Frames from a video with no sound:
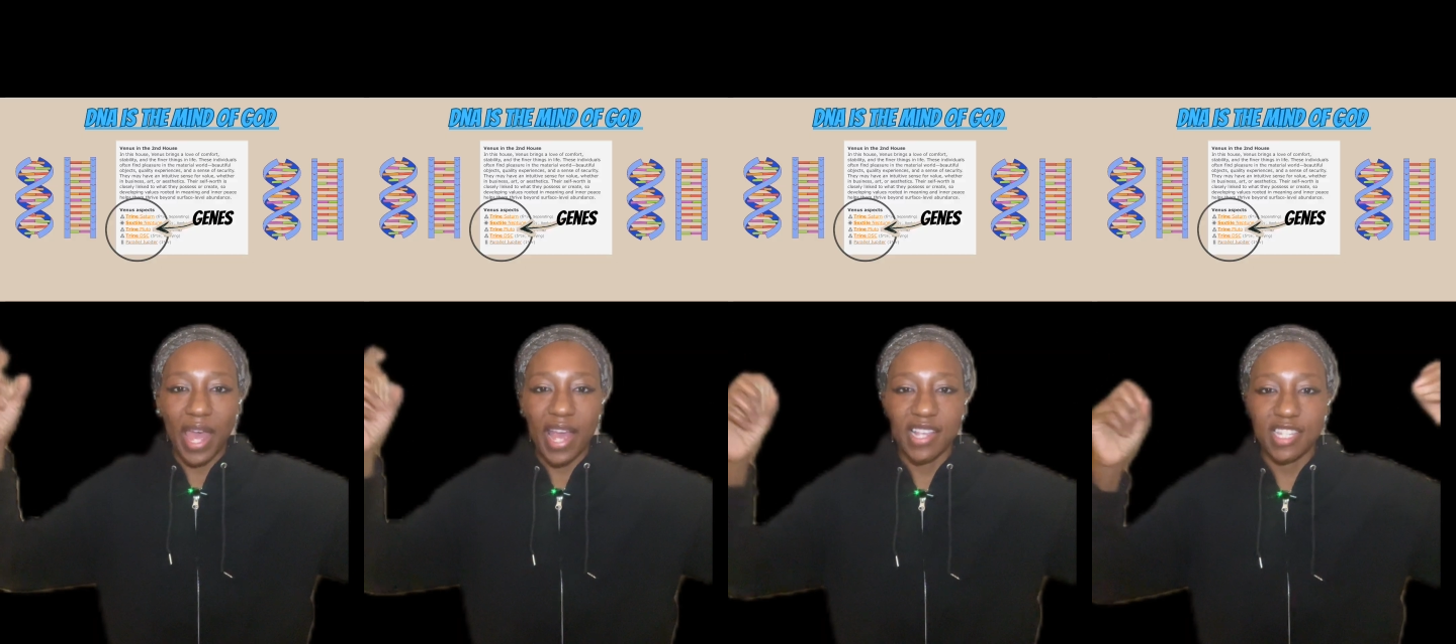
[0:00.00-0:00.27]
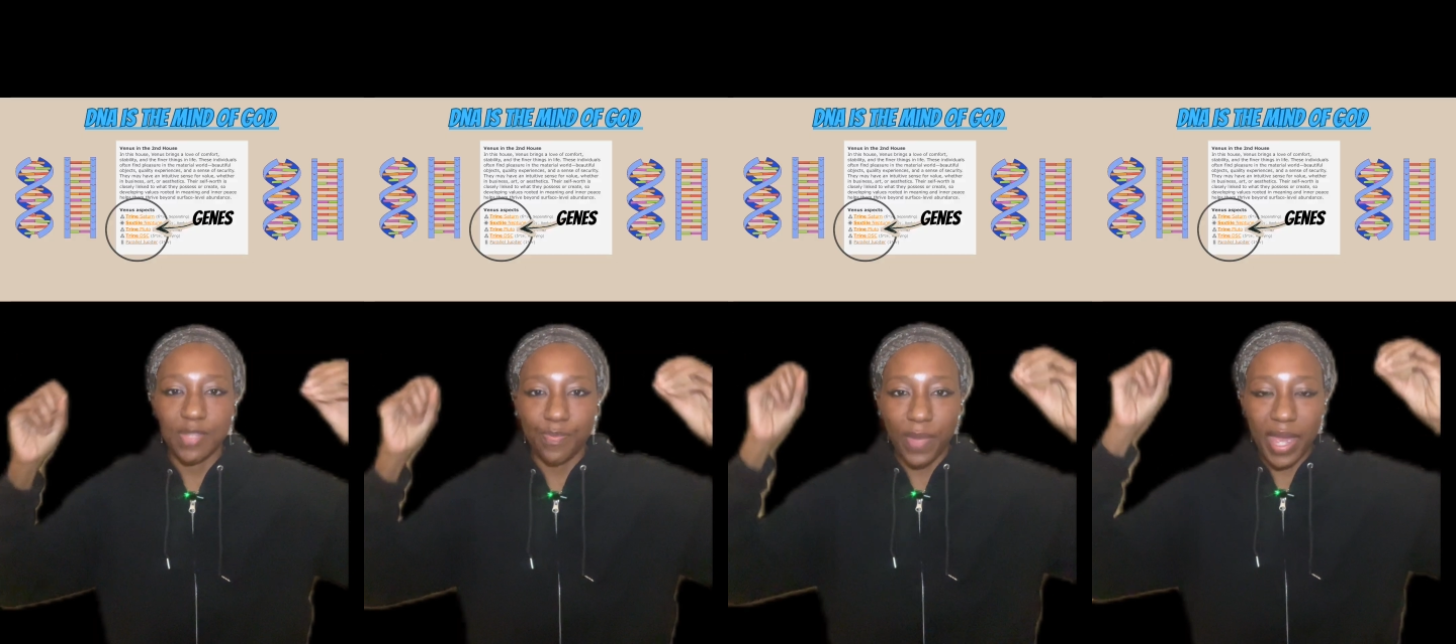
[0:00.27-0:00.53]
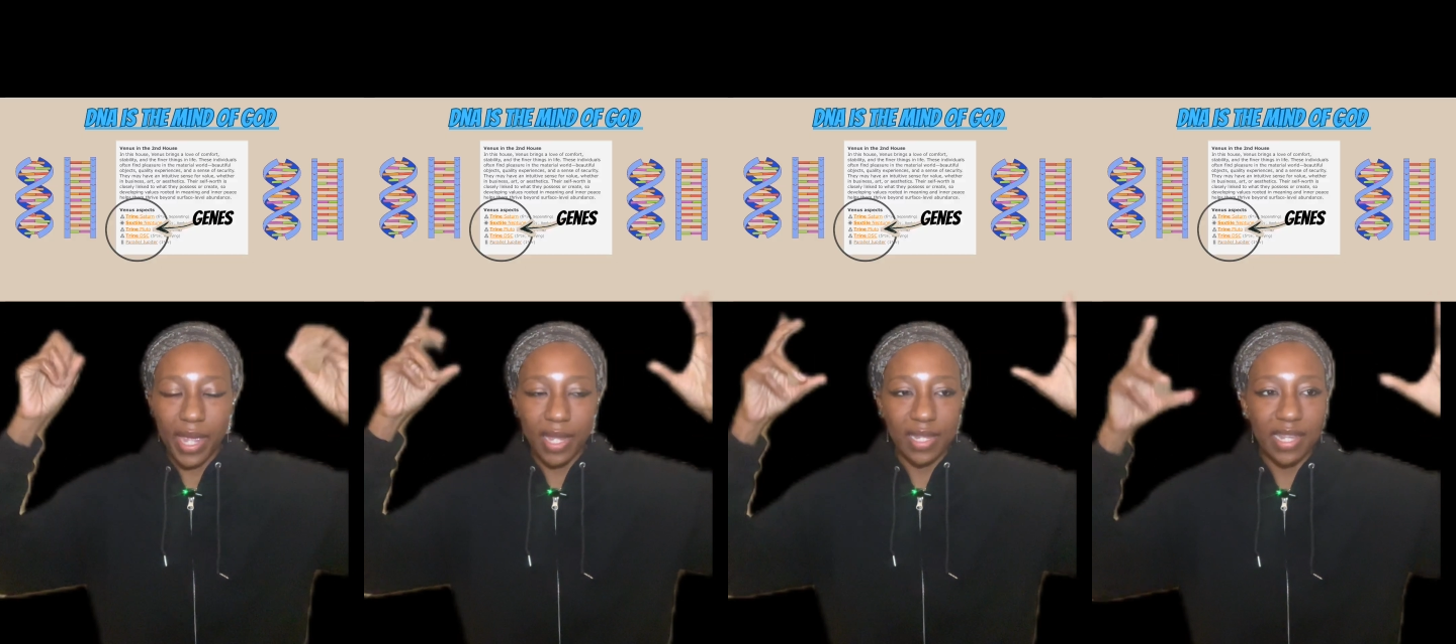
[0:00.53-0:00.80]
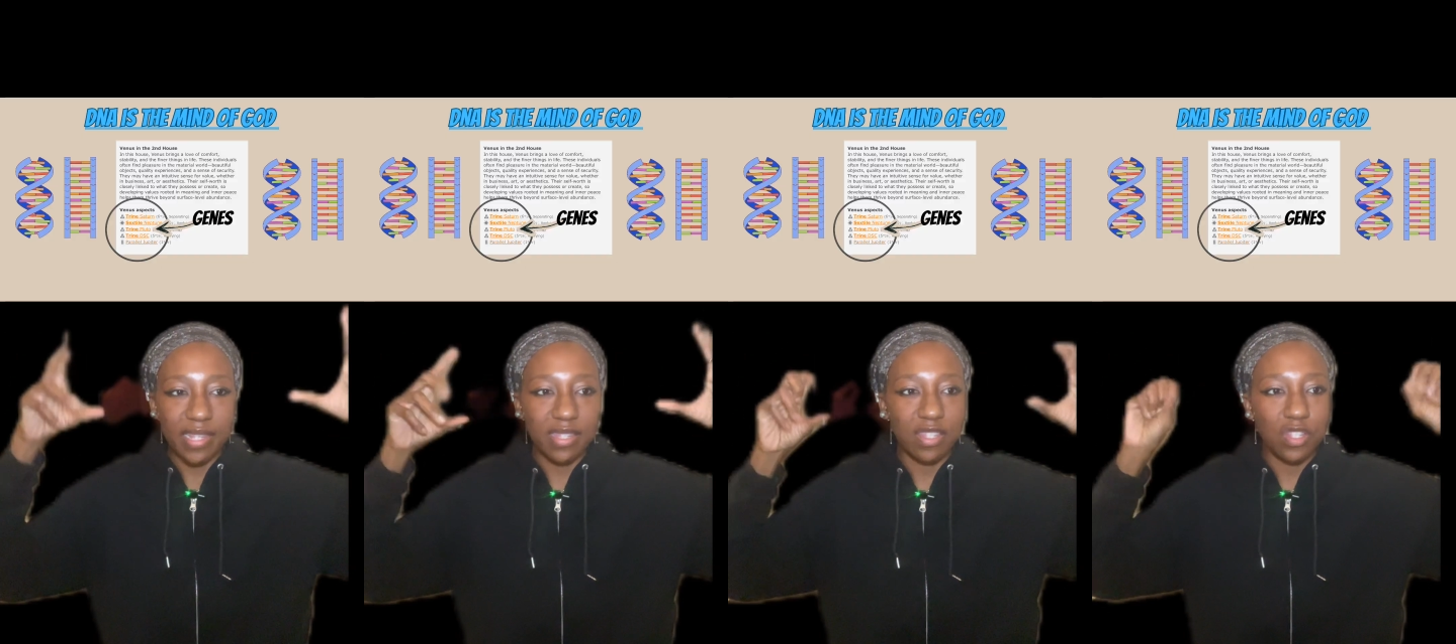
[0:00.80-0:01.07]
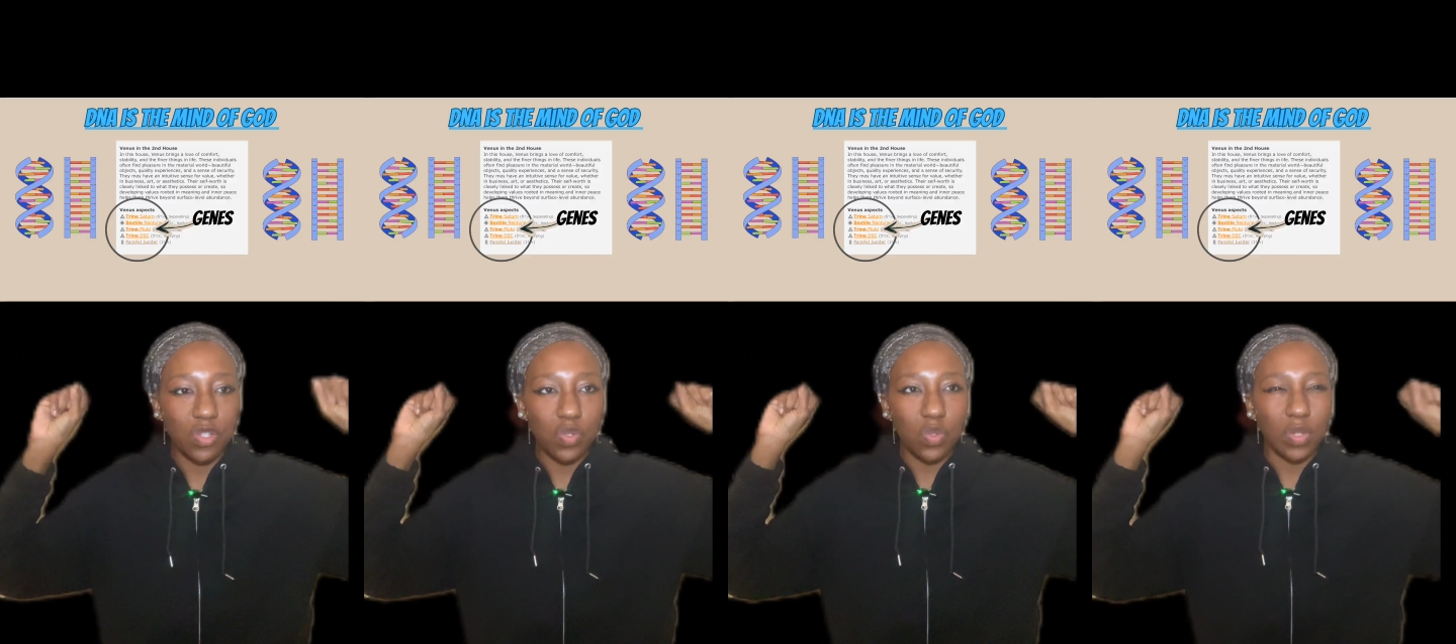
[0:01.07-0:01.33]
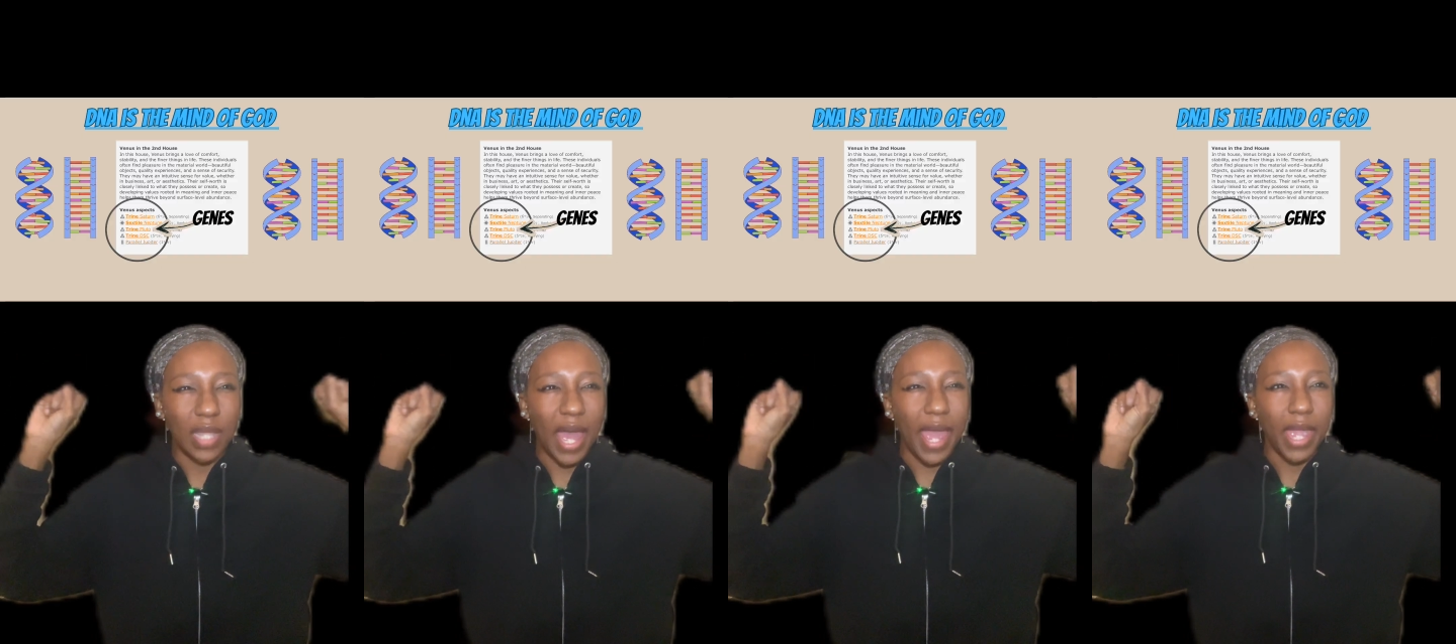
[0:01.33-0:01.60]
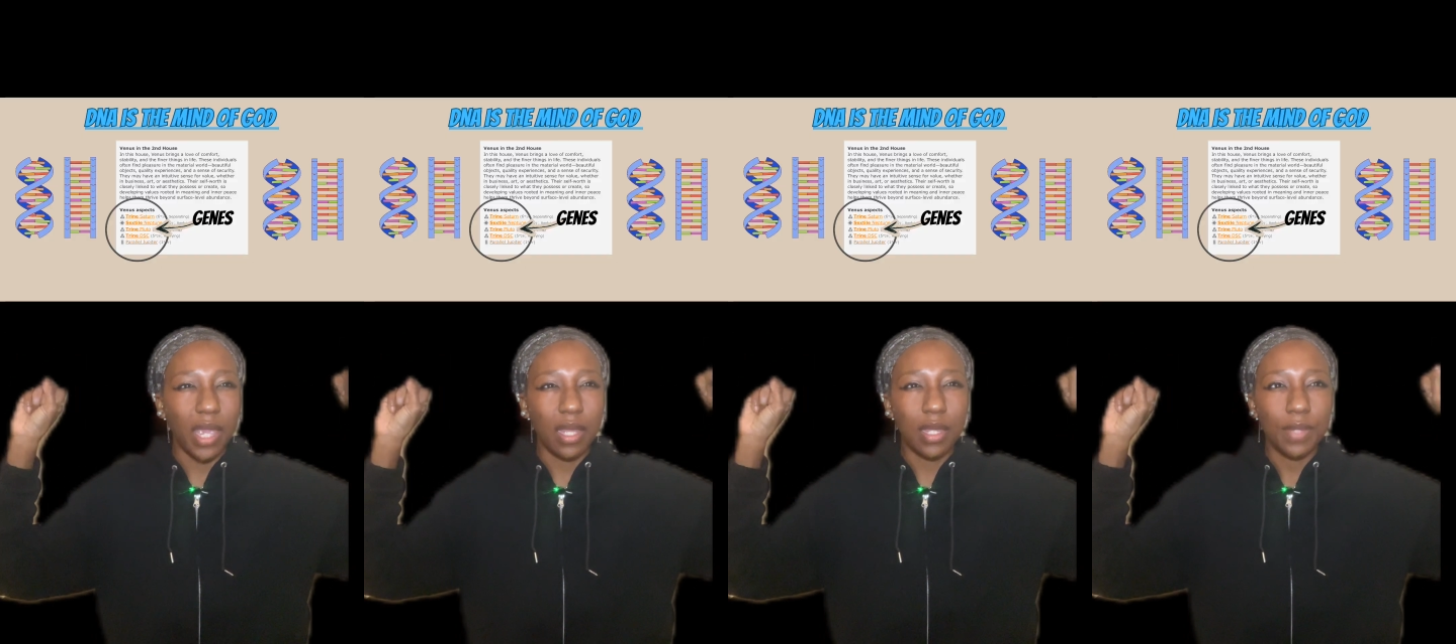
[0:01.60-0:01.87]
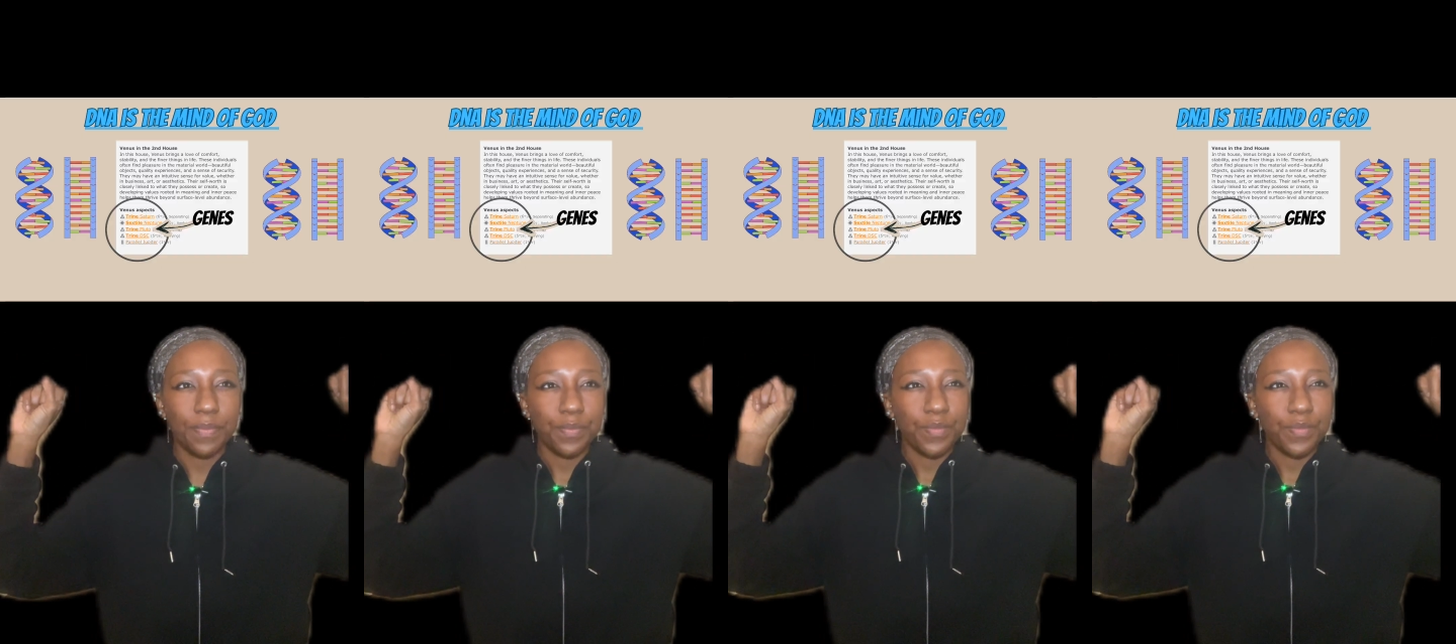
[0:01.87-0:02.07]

aspect. Let's do like